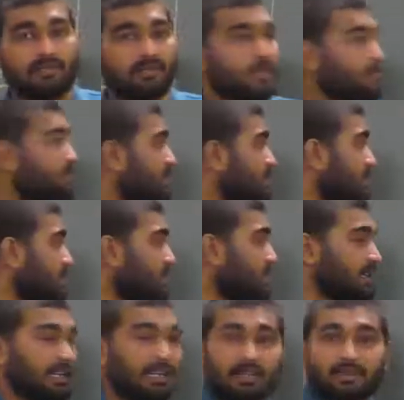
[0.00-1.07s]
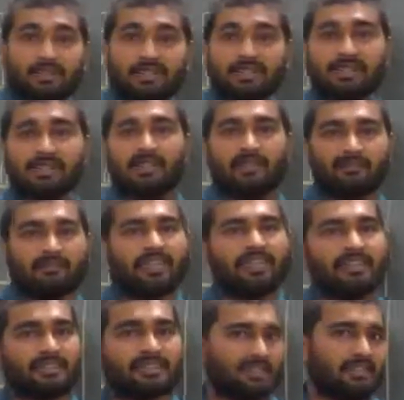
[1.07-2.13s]
which present in all around us very
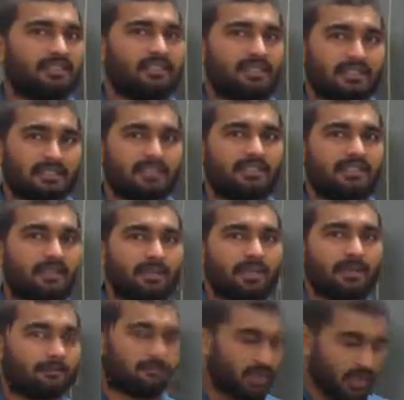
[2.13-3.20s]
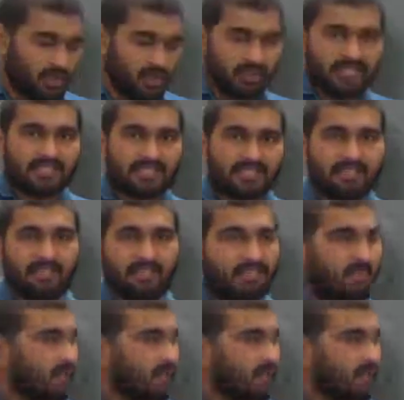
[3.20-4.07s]
clearly. Okay, you can see